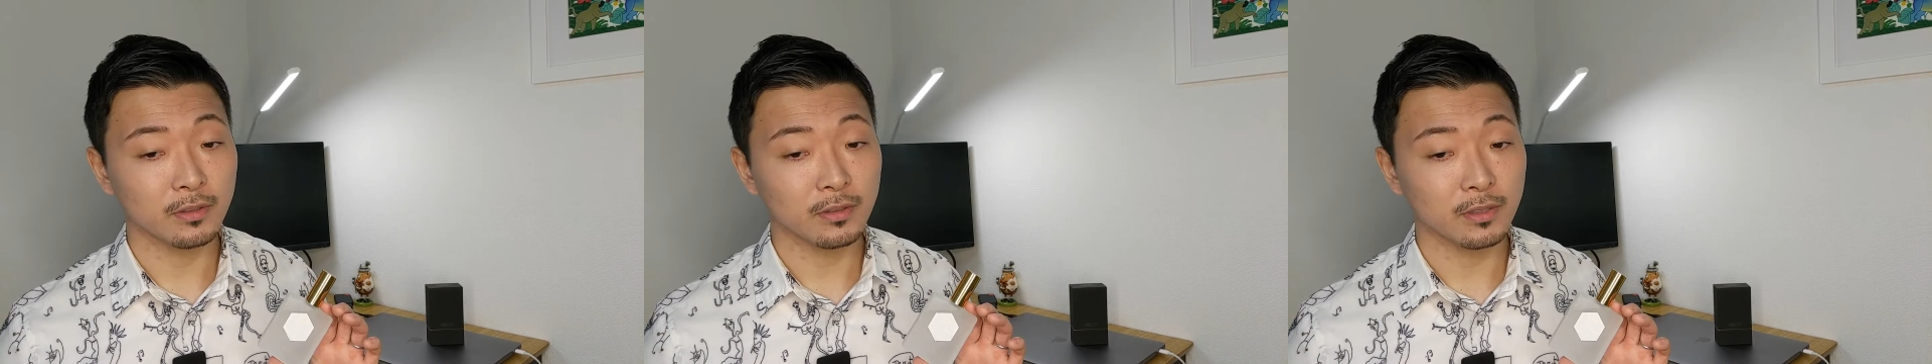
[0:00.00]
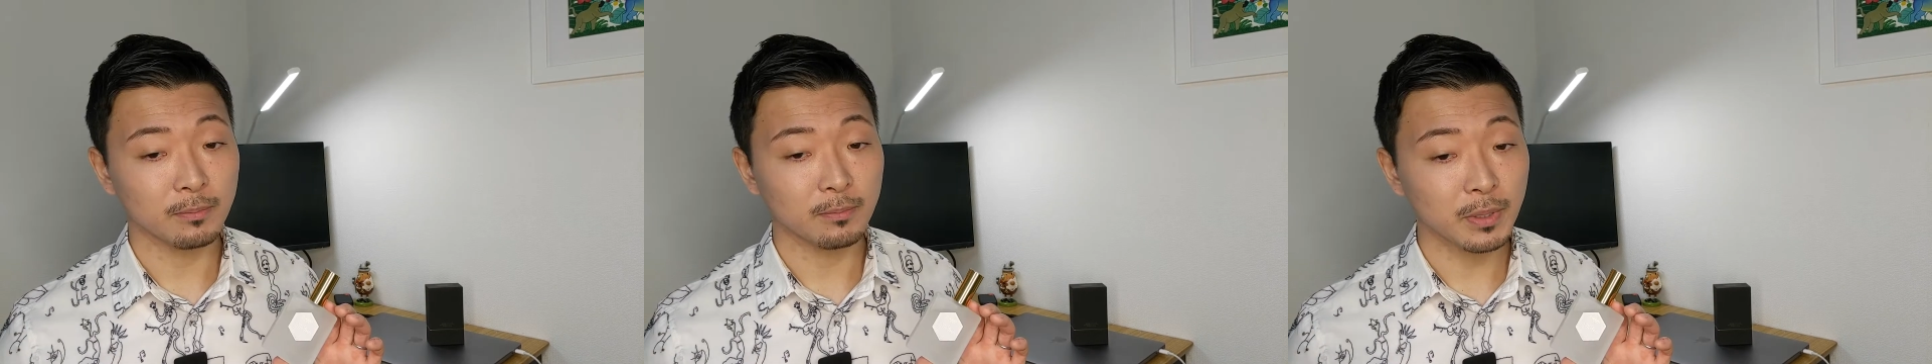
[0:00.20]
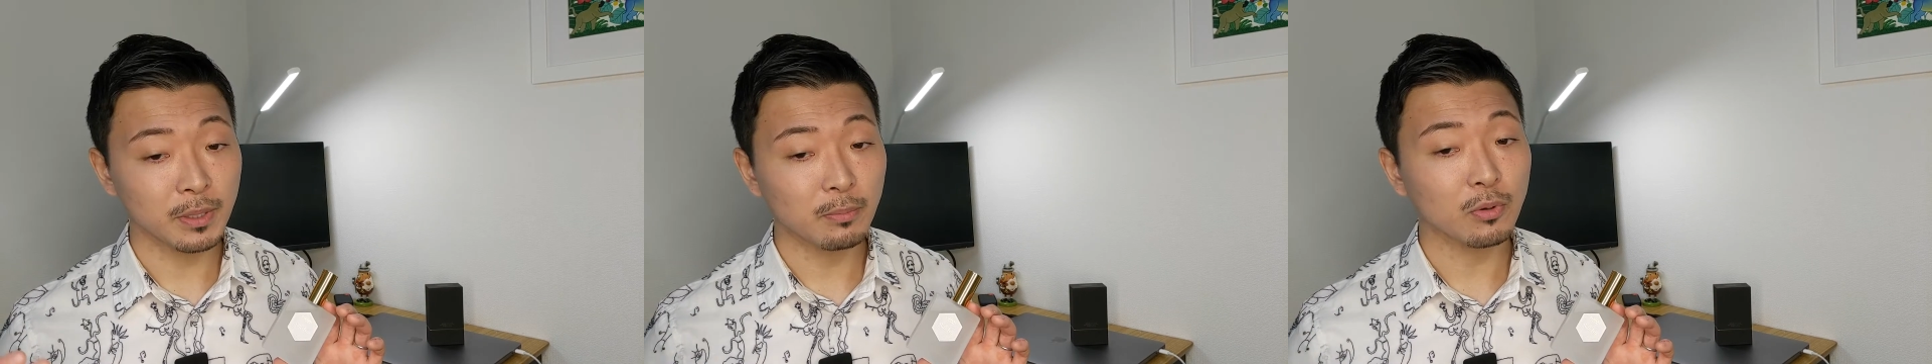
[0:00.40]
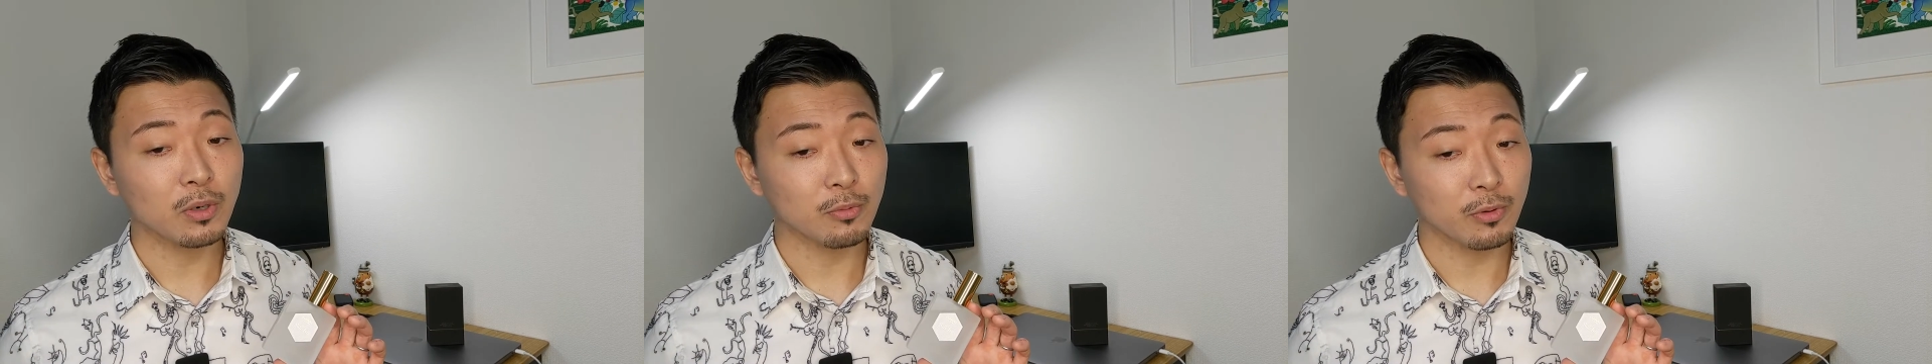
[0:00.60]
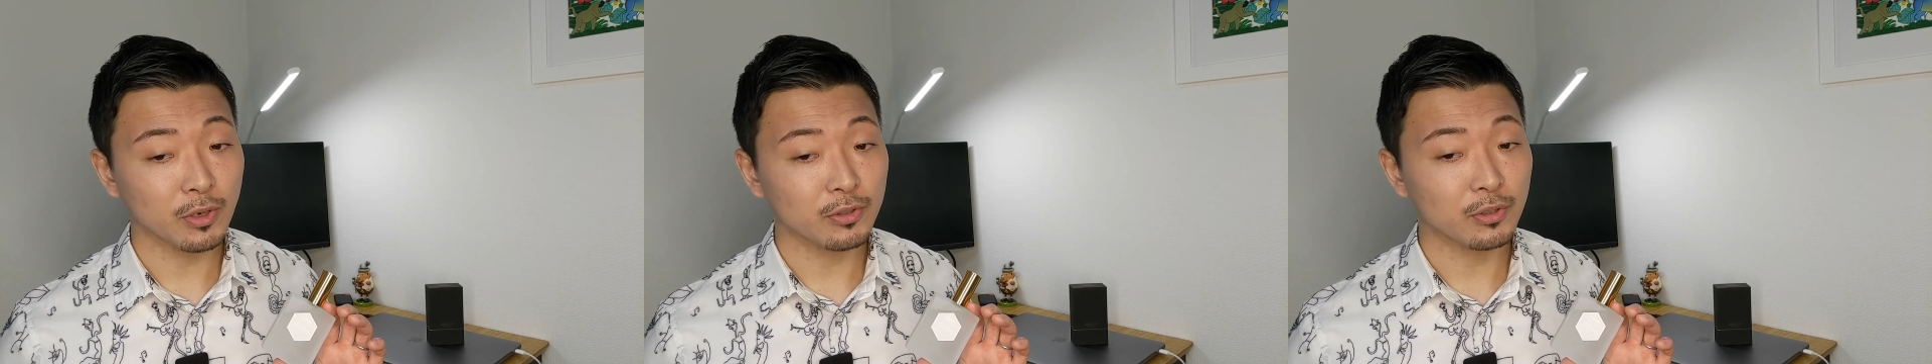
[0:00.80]
The people
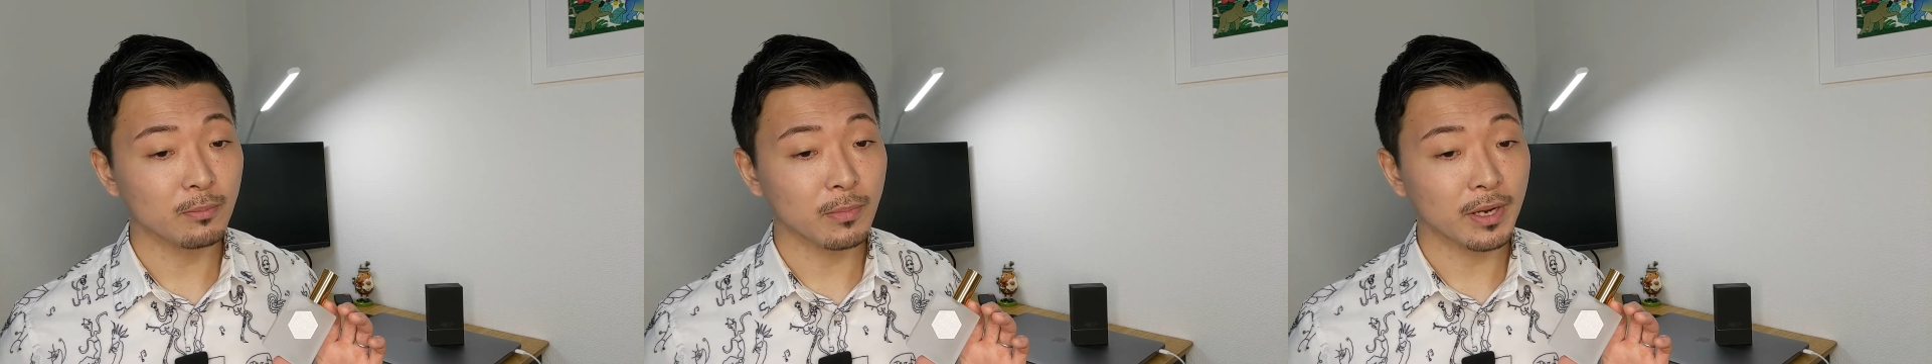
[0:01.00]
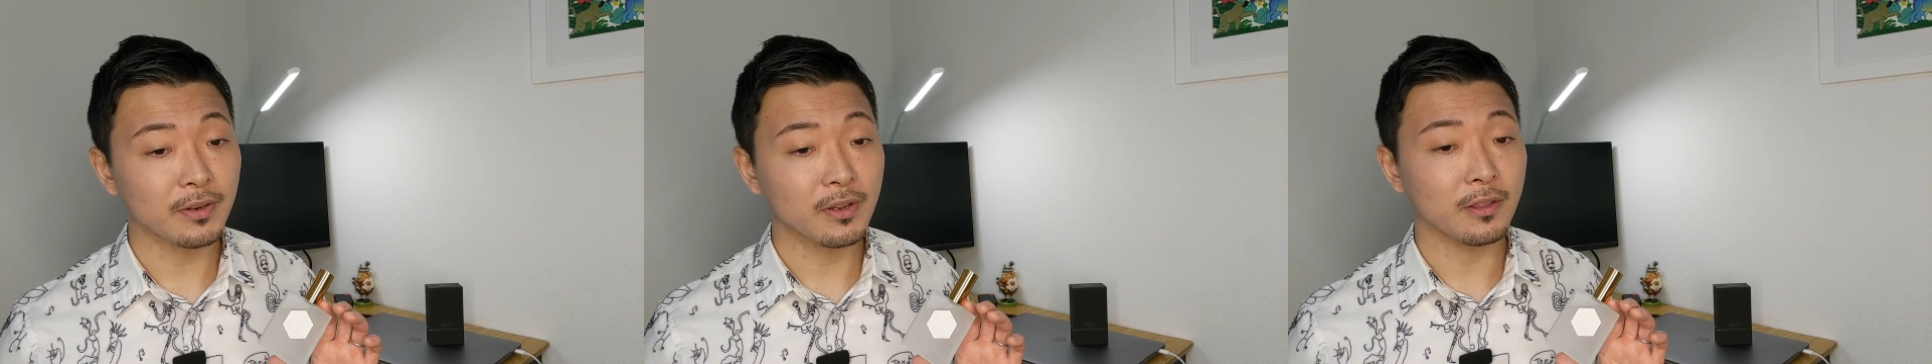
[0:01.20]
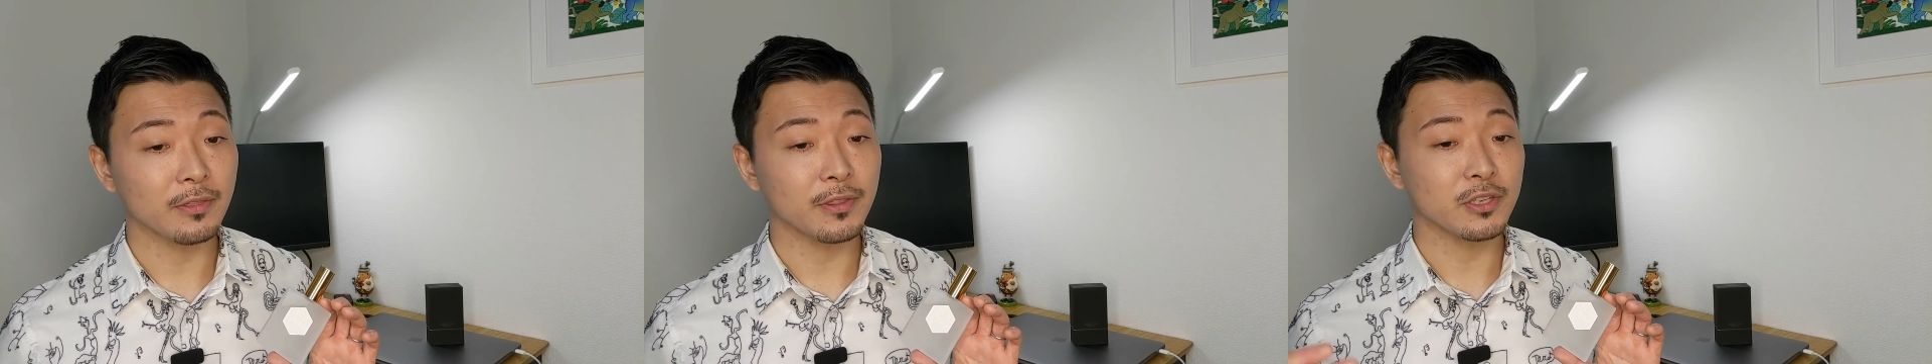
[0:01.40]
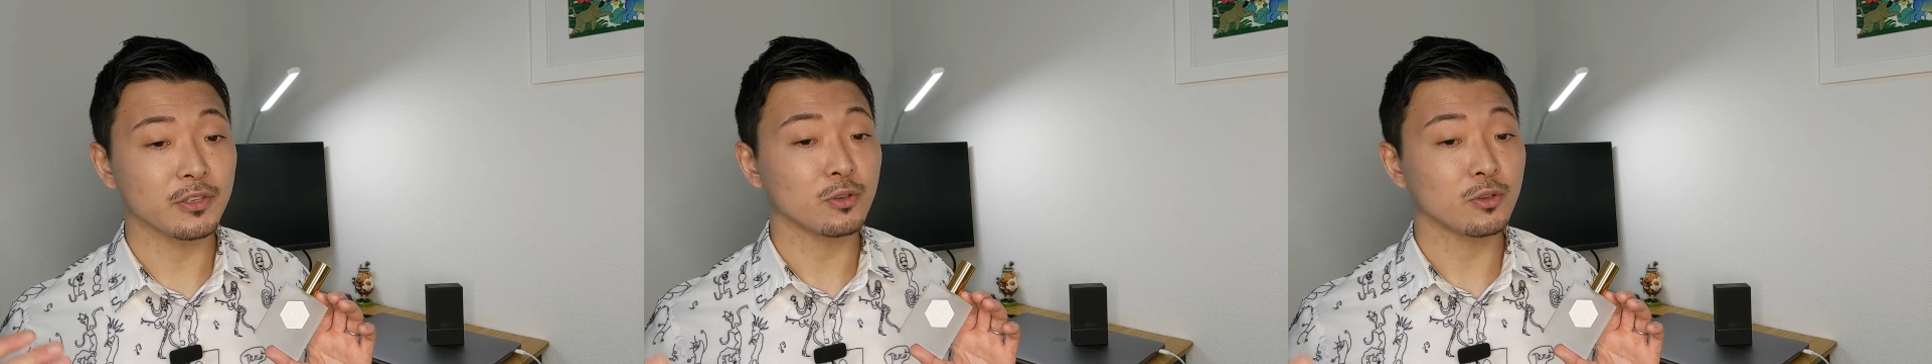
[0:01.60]
around you might not think